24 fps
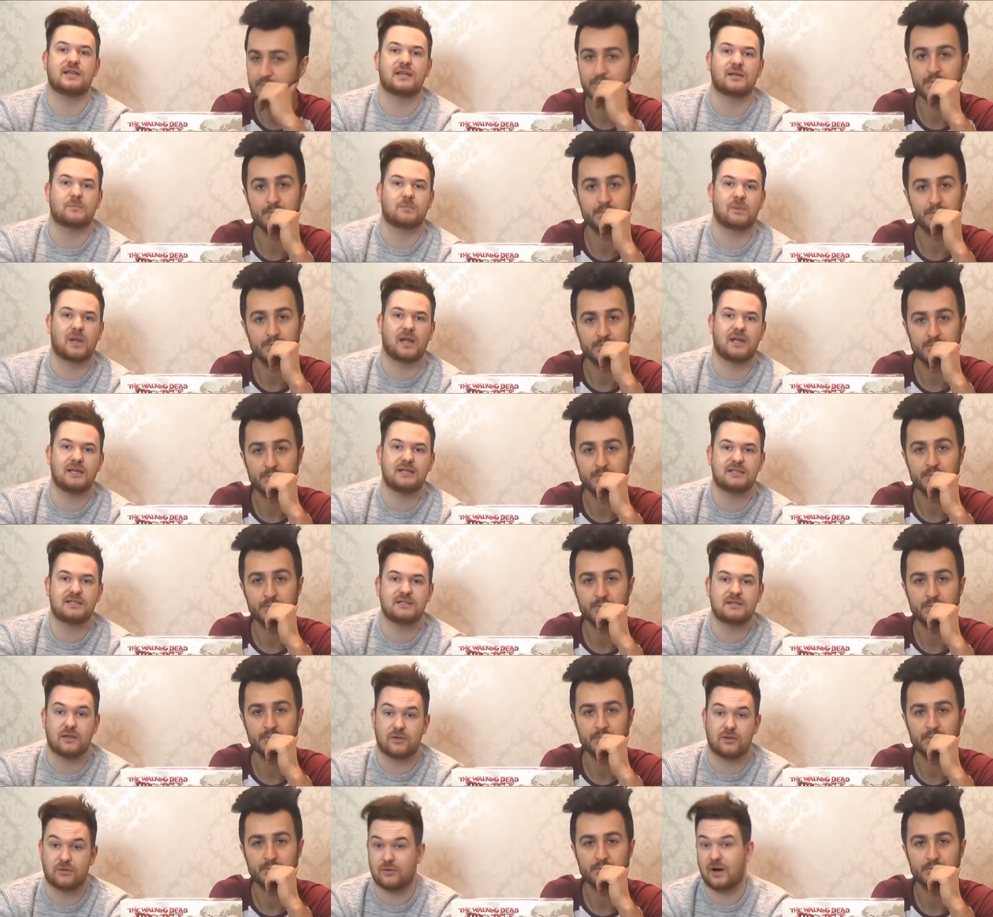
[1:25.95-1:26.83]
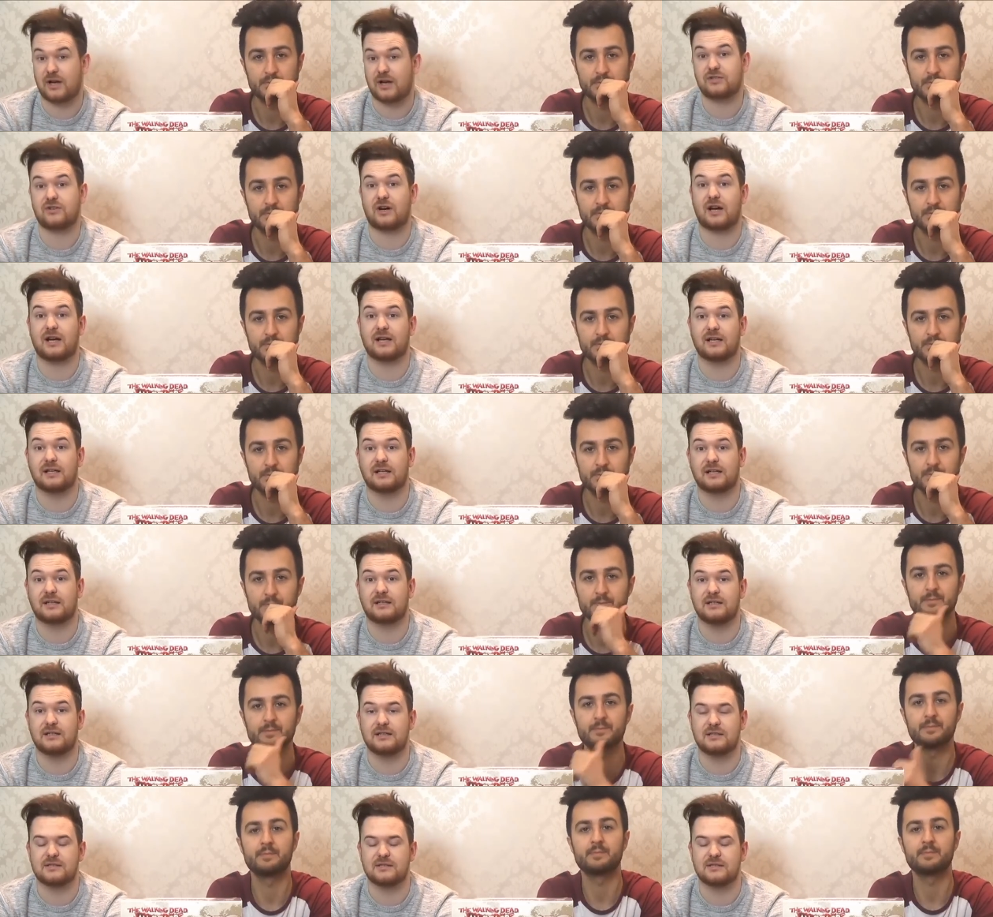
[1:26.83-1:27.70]
Speaker 1: take place, the threat tracker
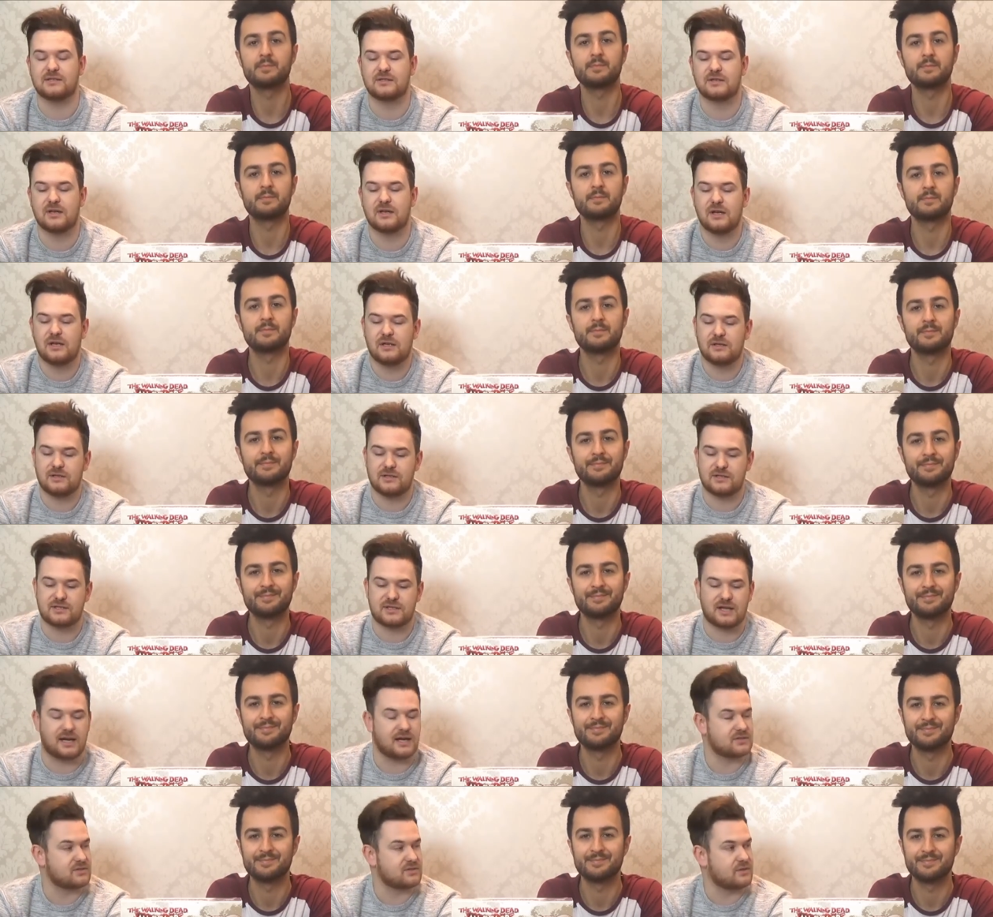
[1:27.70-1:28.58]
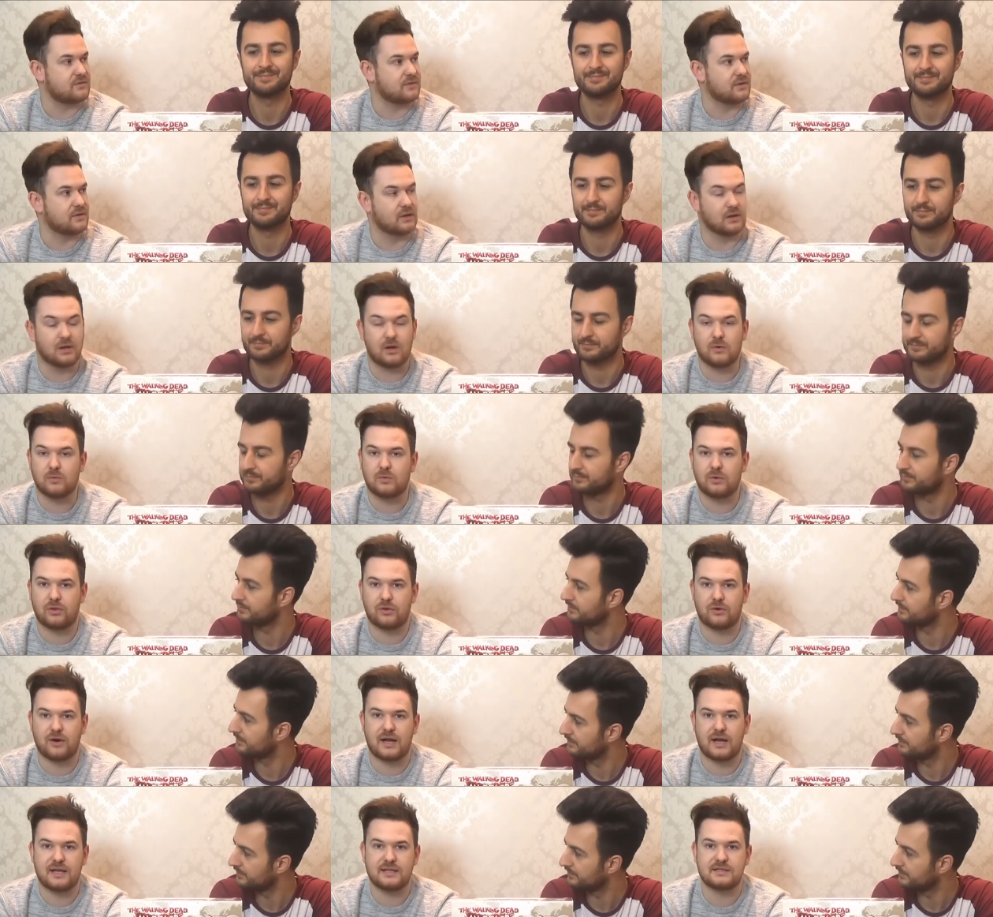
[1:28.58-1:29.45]
increases. You start off on low
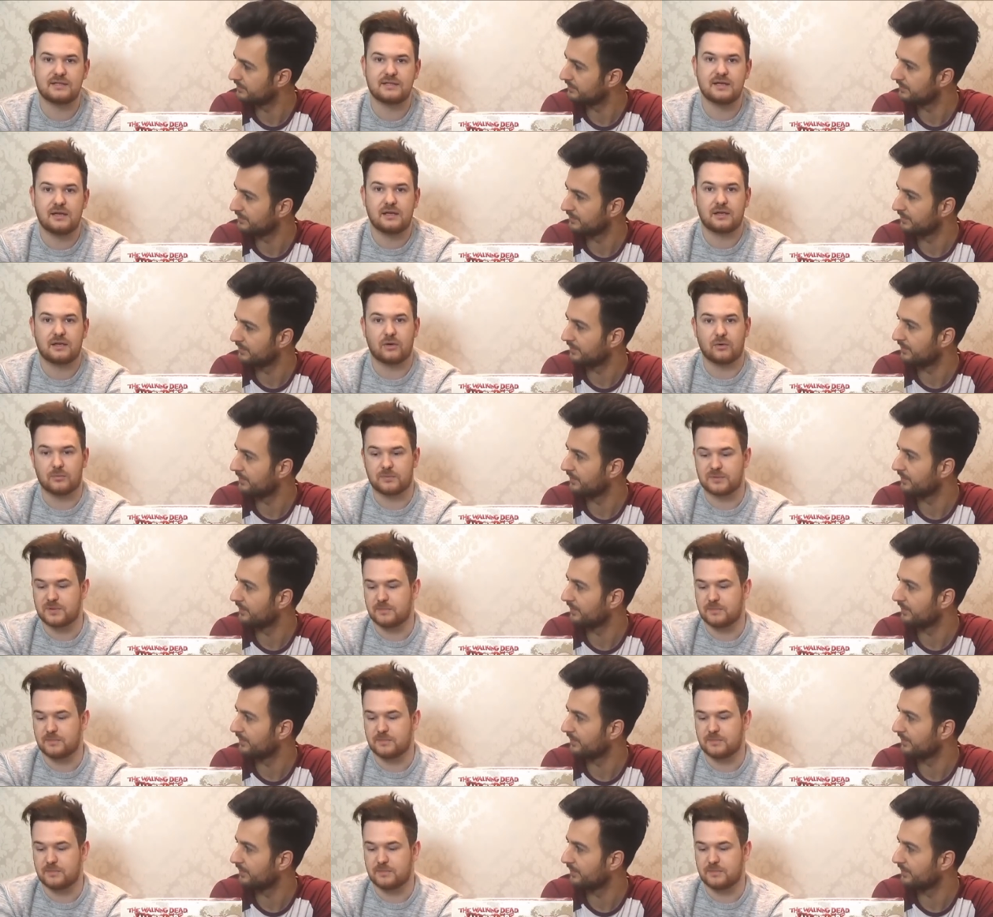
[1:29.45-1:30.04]
threat, go